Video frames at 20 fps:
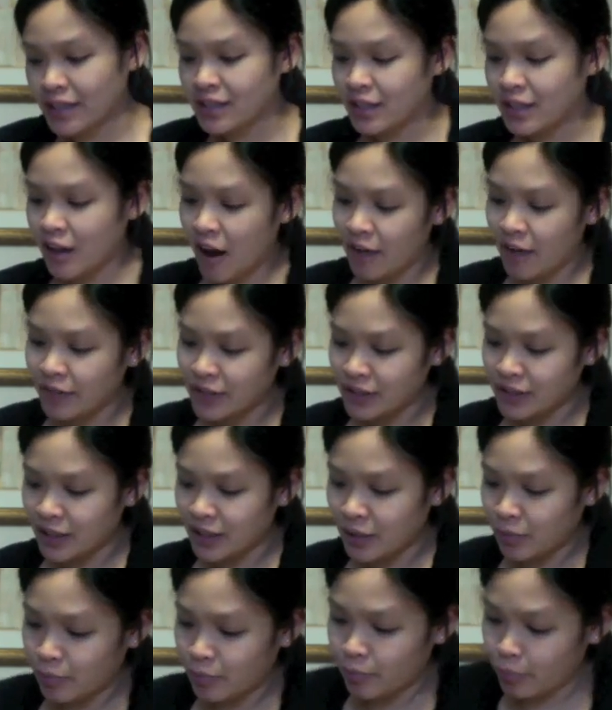then
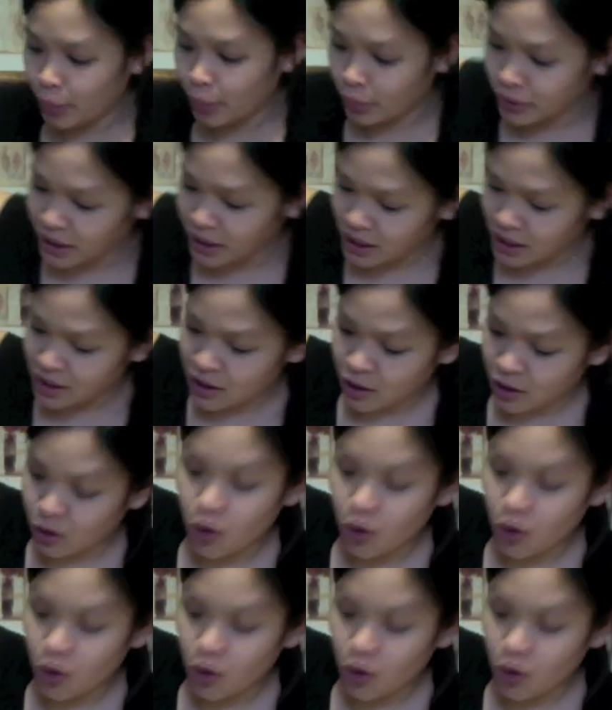obviously both these little